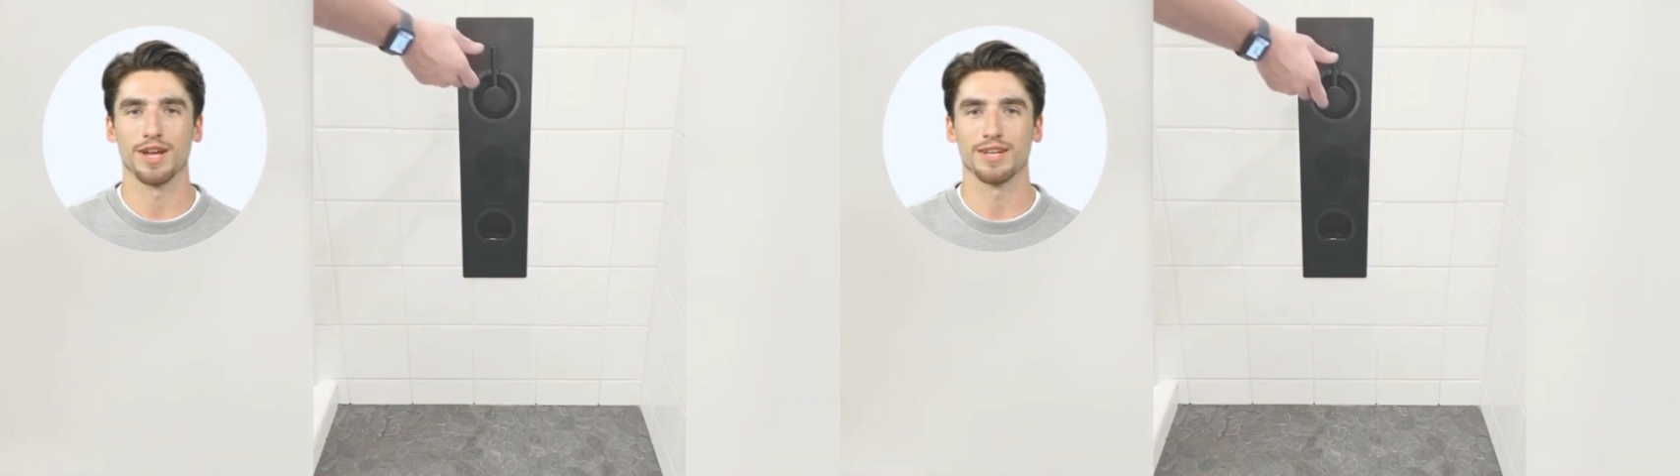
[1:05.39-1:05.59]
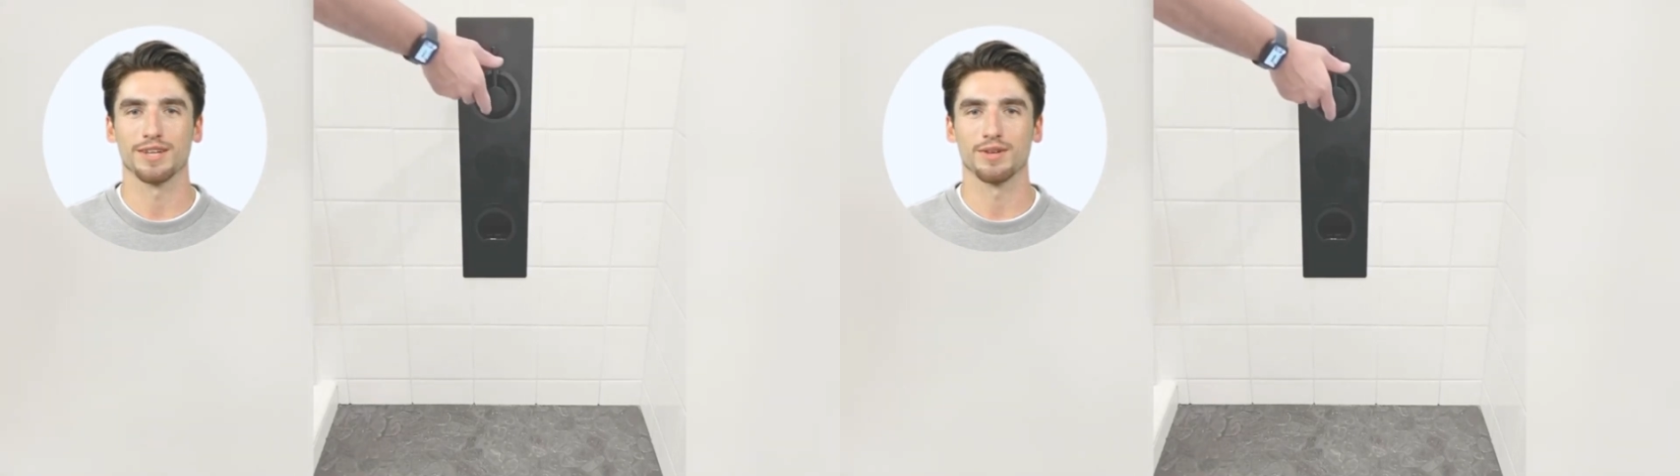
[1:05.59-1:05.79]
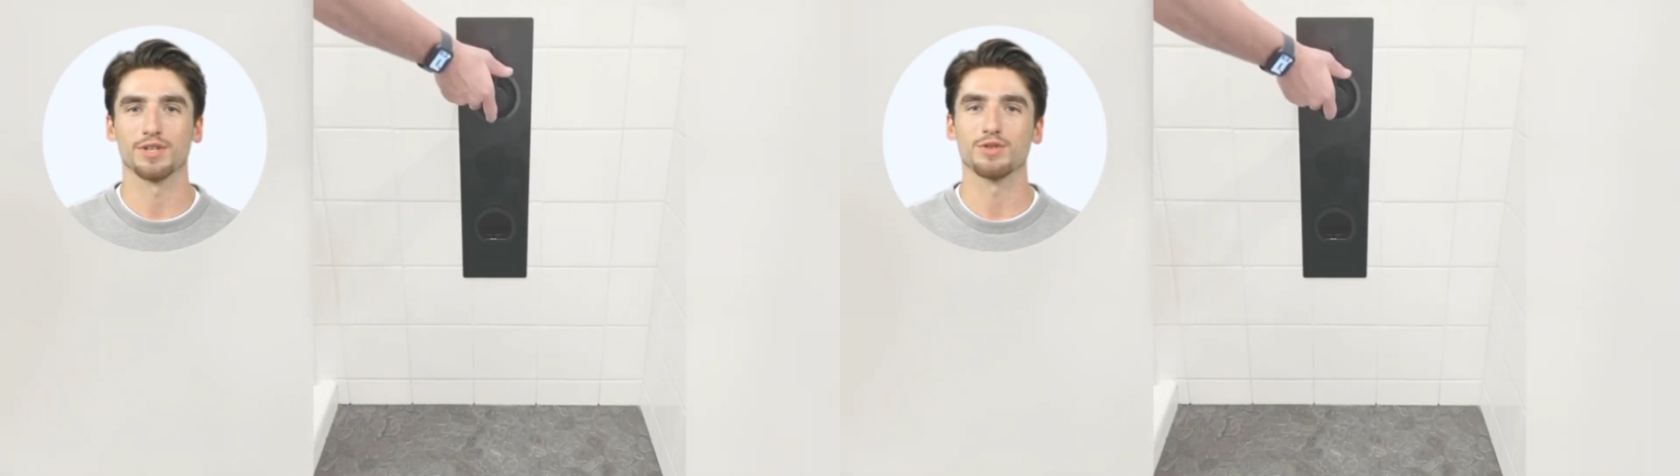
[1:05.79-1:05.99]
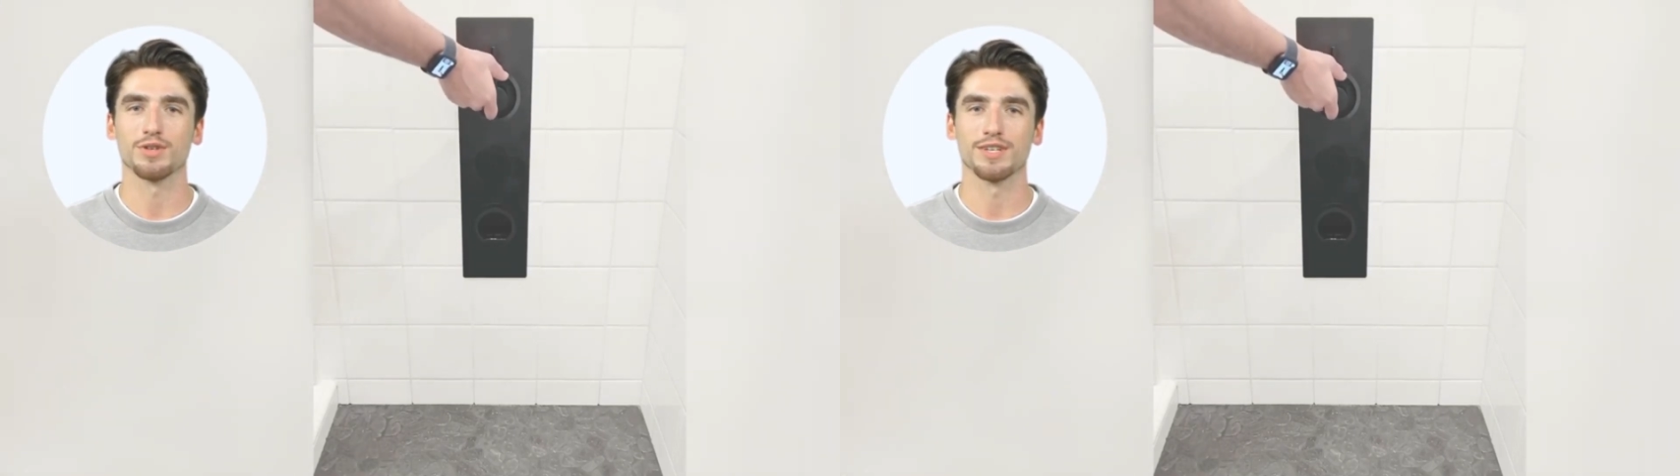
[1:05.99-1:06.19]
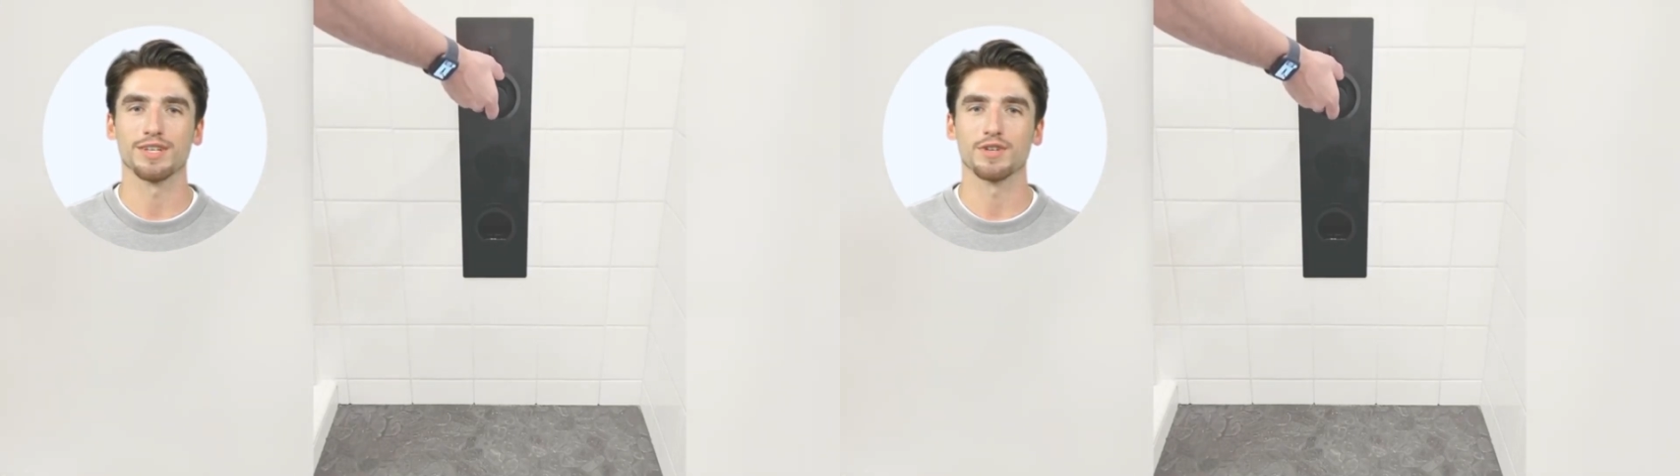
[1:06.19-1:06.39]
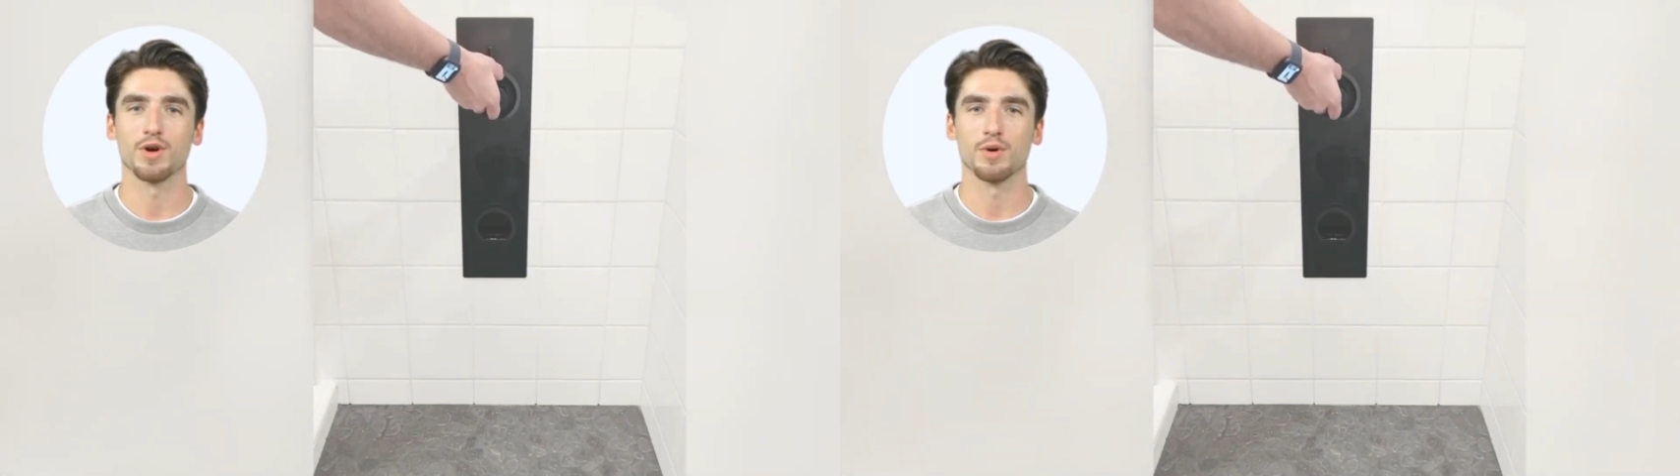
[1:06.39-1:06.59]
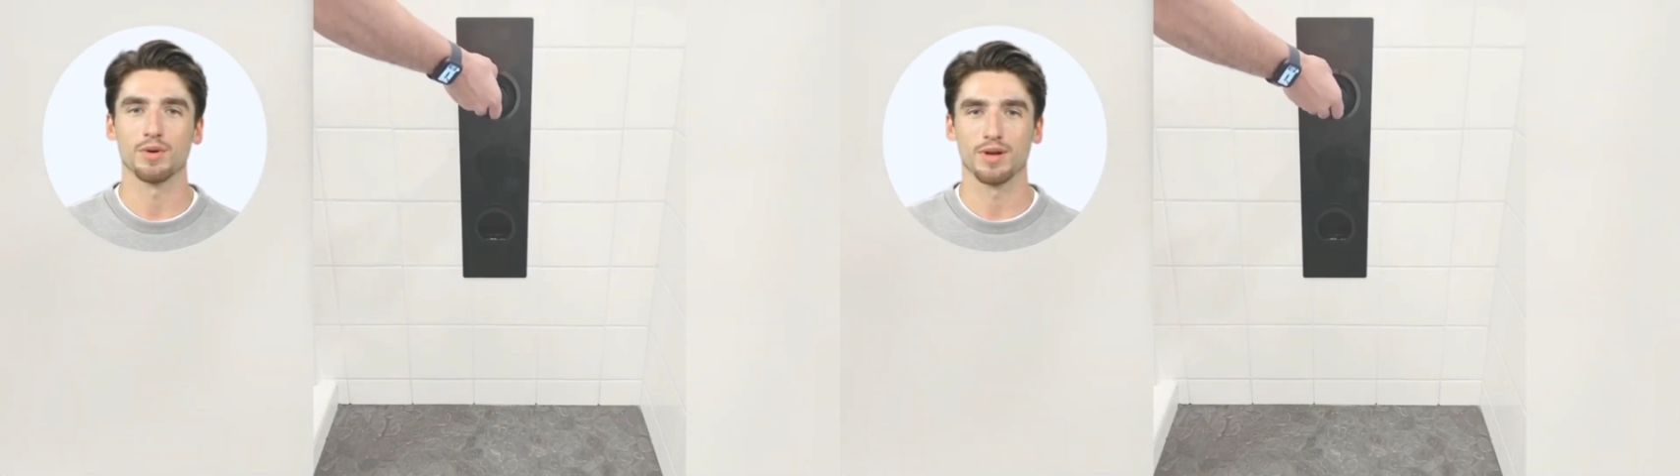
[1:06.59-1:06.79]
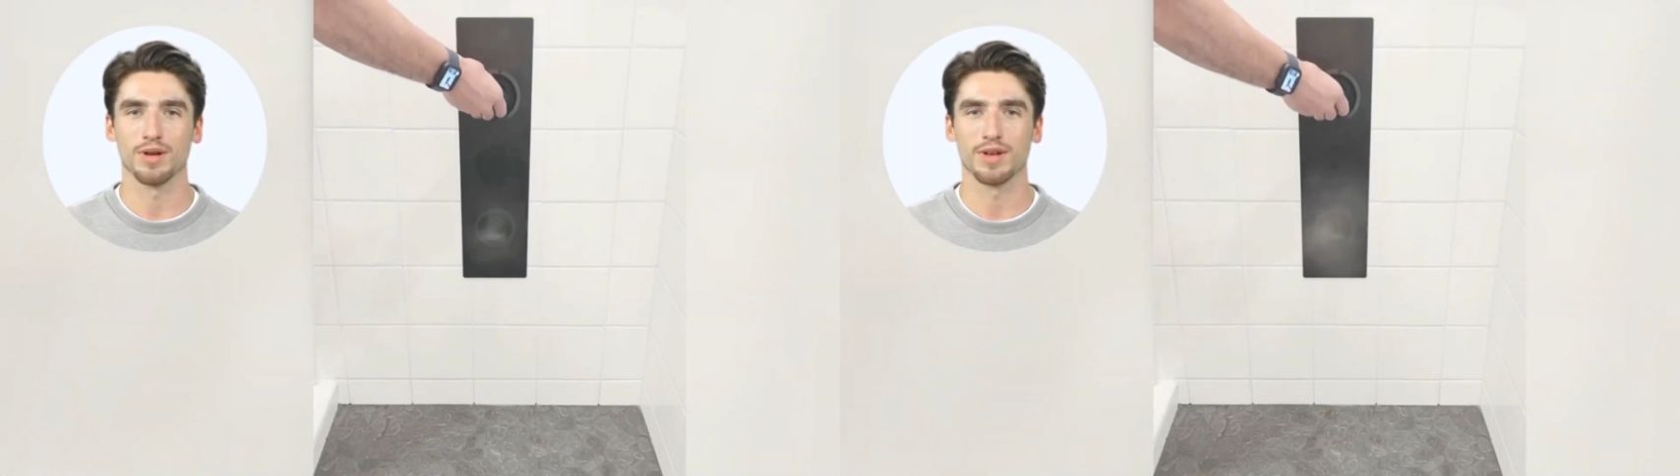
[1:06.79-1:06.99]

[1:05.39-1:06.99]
any electricity at all